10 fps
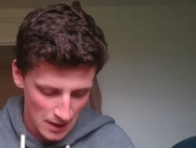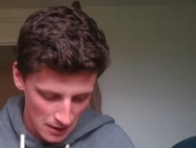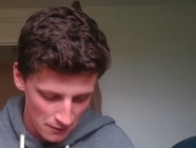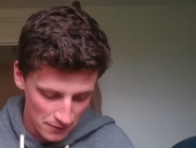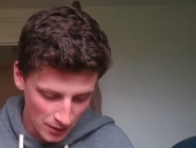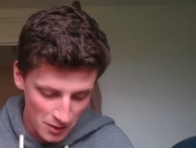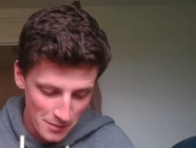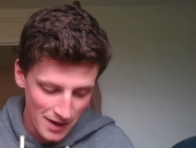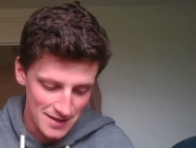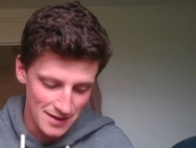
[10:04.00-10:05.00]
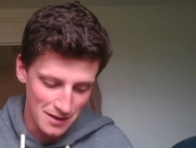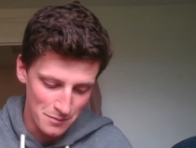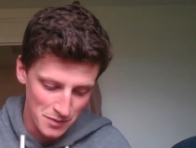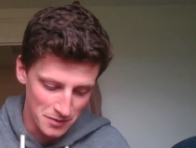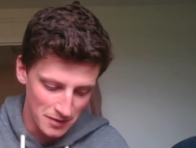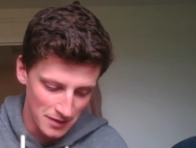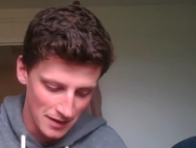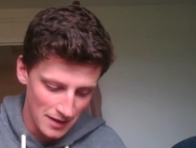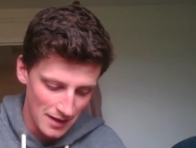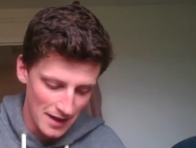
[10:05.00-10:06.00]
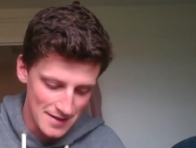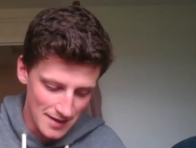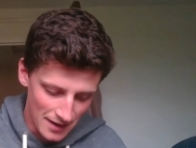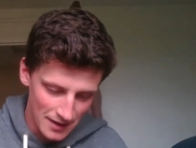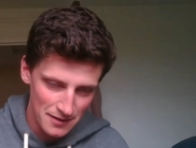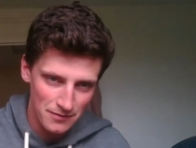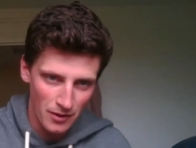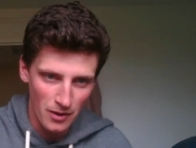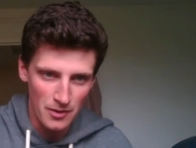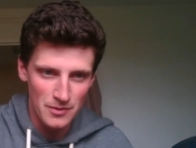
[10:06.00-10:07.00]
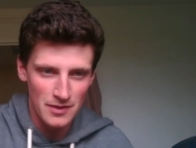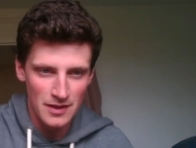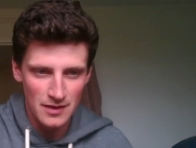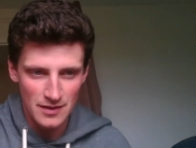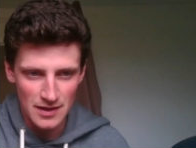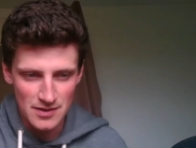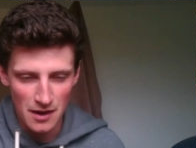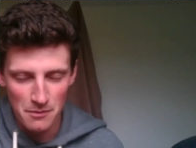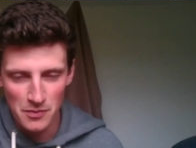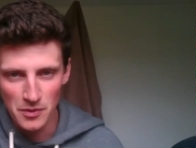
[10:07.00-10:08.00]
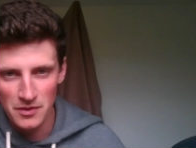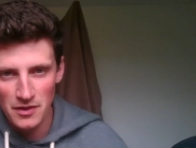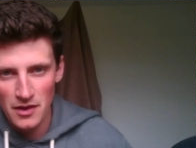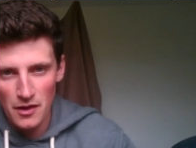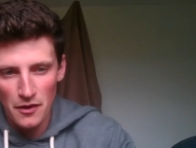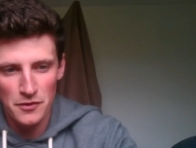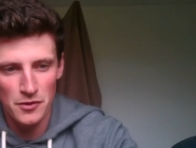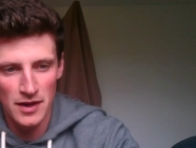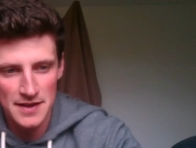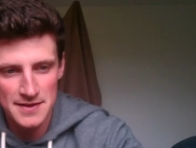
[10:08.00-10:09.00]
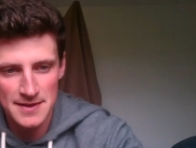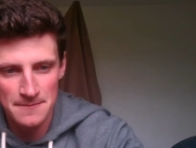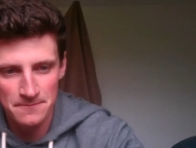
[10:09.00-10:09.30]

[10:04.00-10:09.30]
Follow my example as I follow the example of Christ.